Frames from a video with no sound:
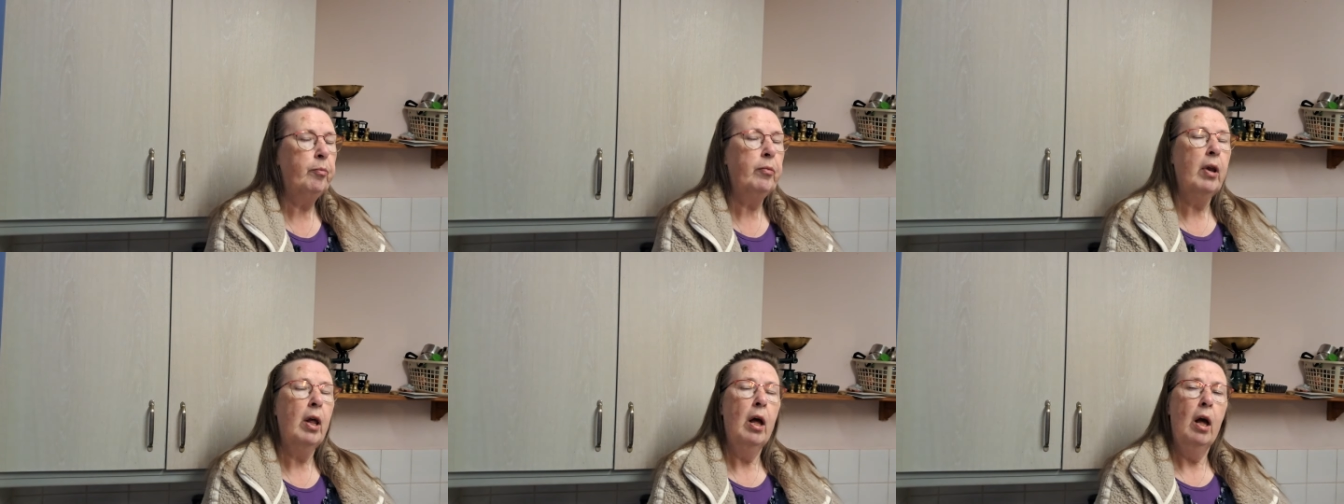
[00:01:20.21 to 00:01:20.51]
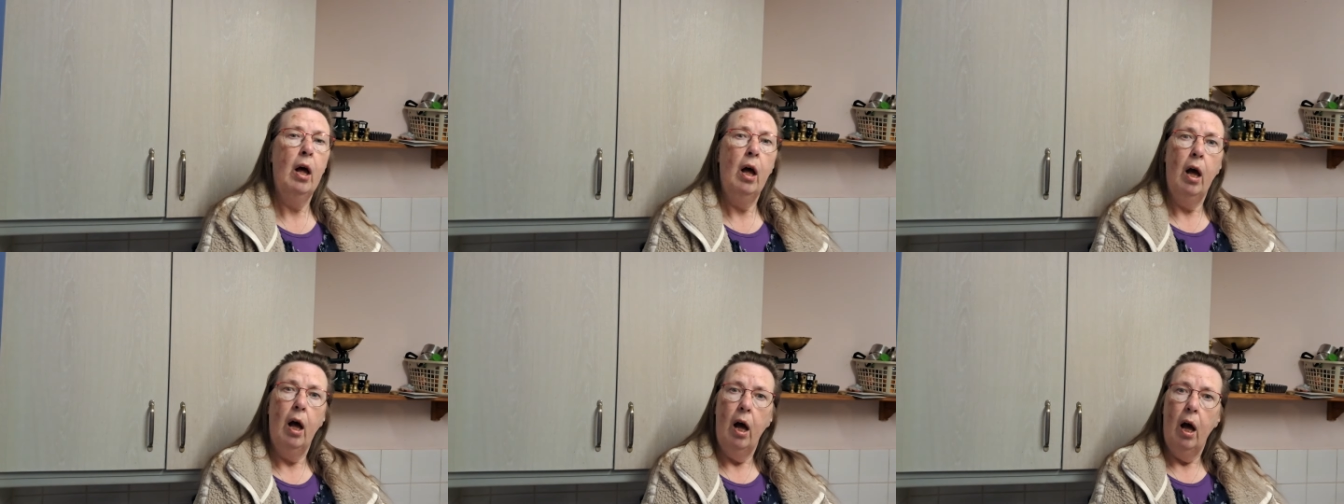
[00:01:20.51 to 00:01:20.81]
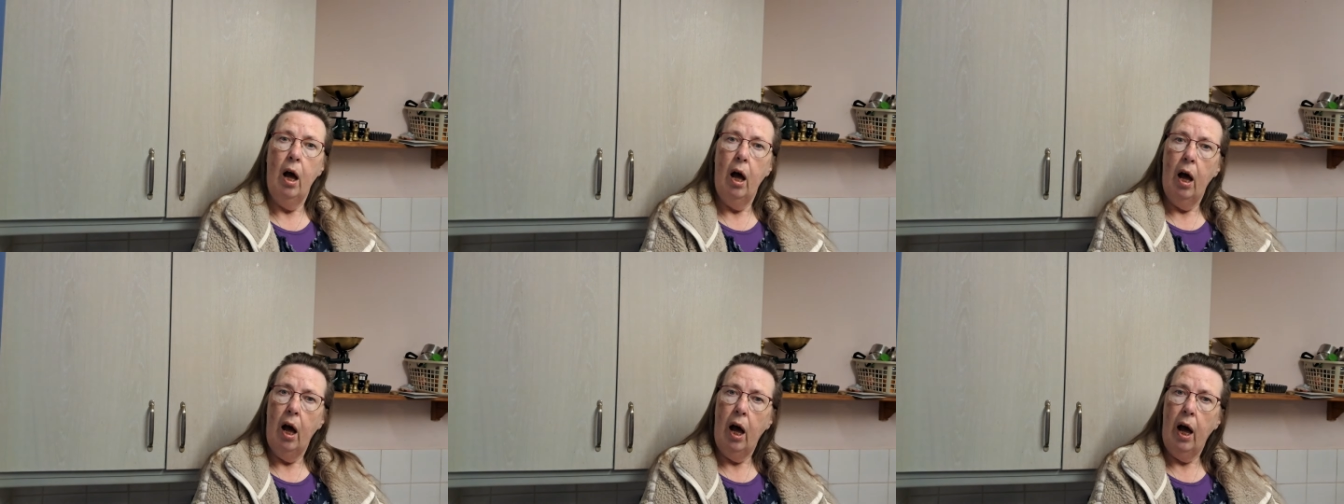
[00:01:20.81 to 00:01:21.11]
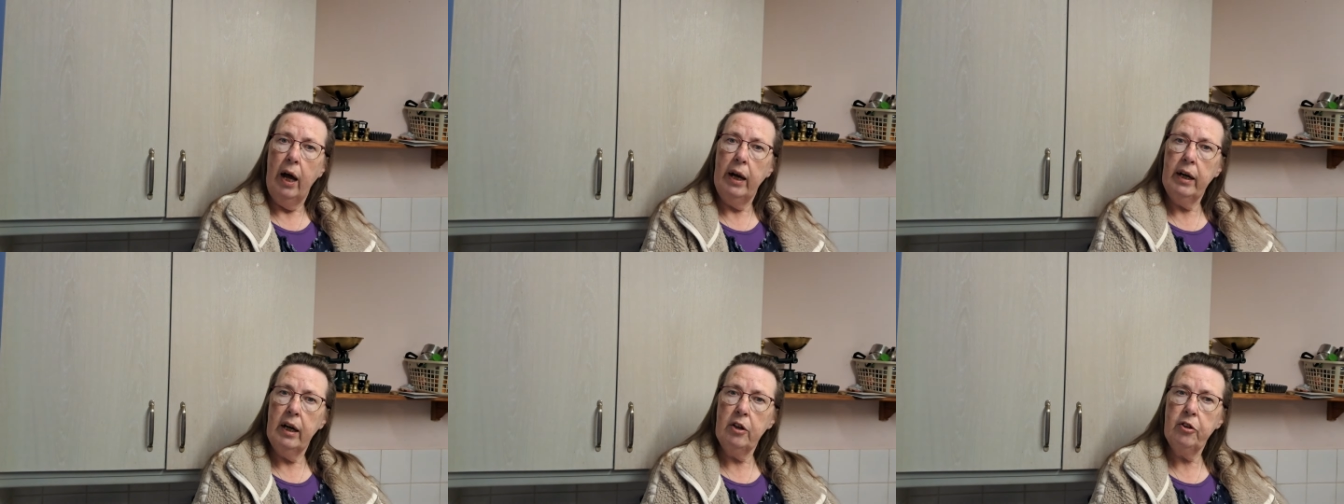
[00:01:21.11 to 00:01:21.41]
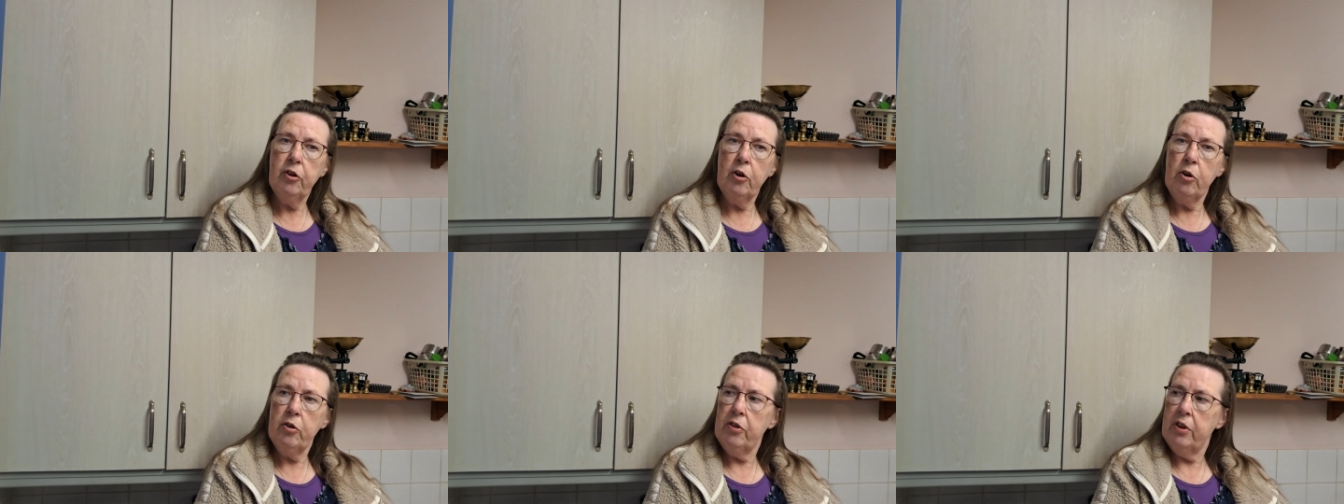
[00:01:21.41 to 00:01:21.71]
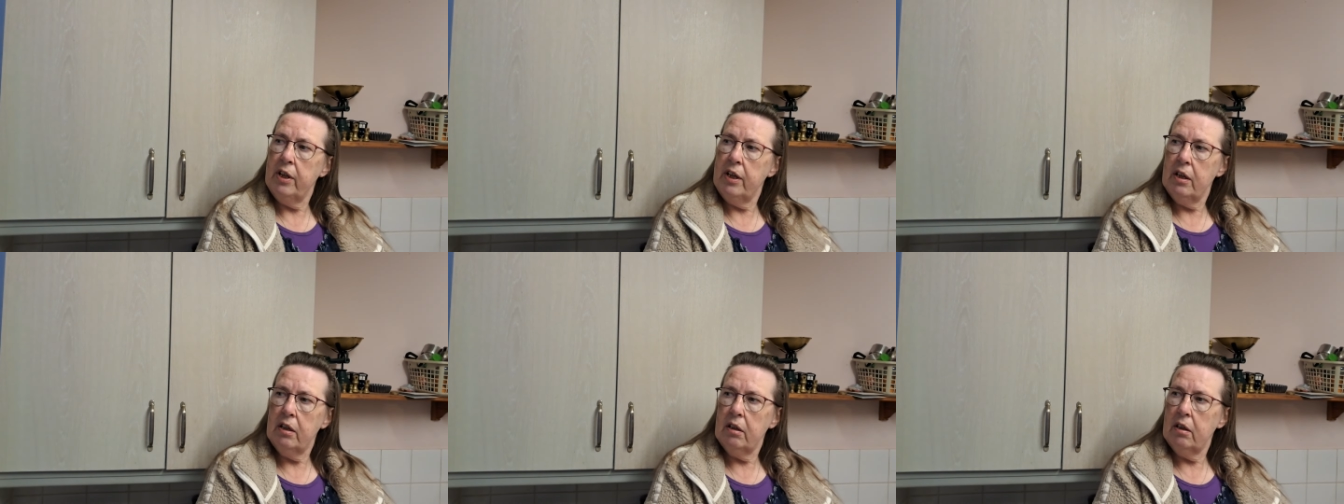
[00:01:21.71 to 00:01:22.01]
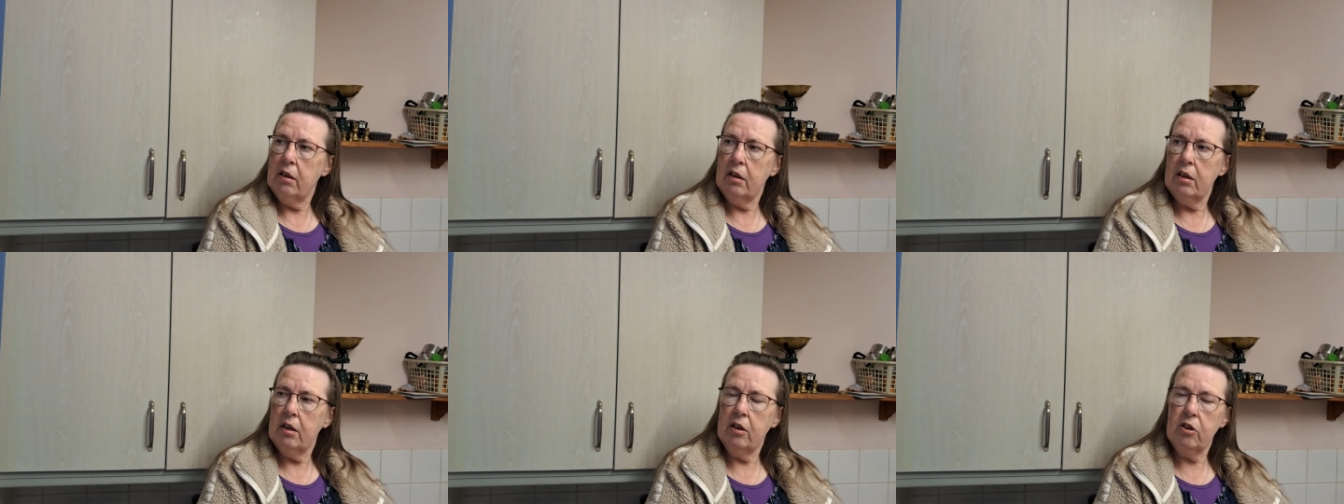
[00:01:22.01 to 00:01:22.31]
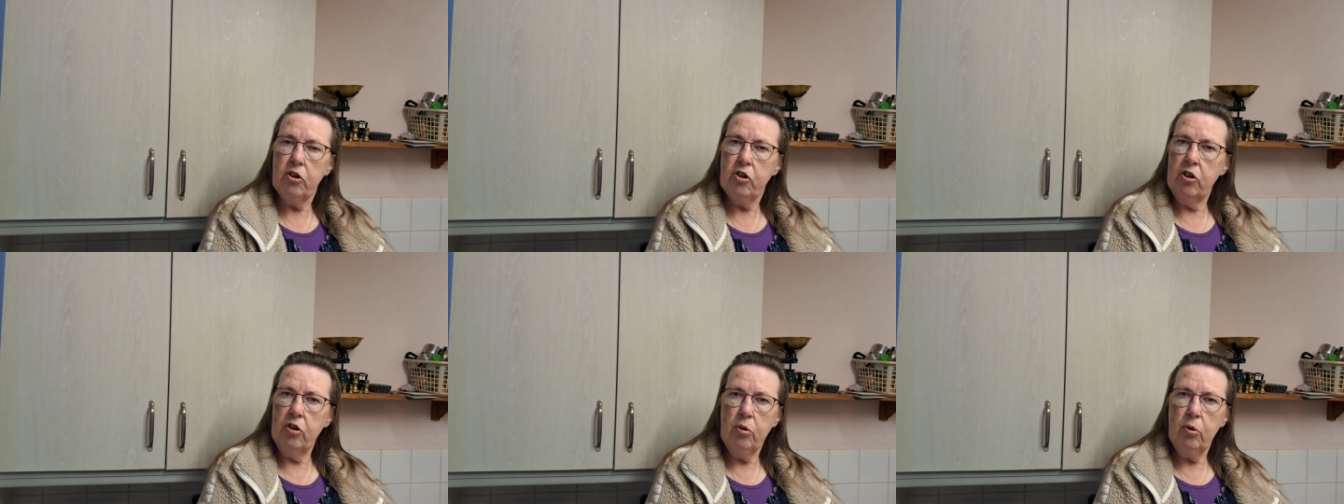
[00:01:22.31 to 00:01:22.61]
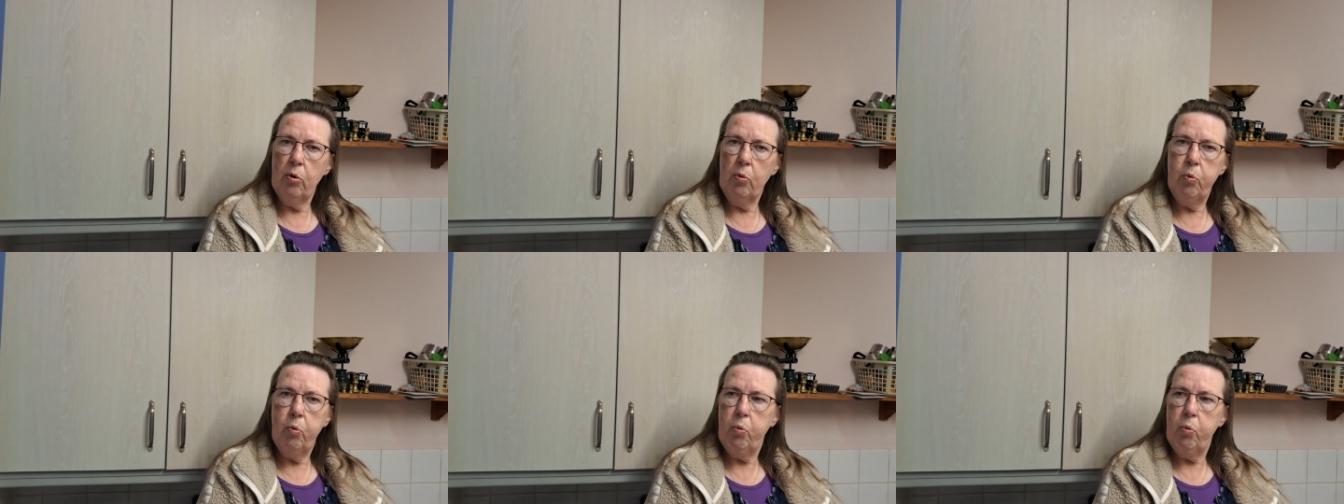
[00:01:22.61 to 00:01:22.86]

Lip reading: And I thought, do you know,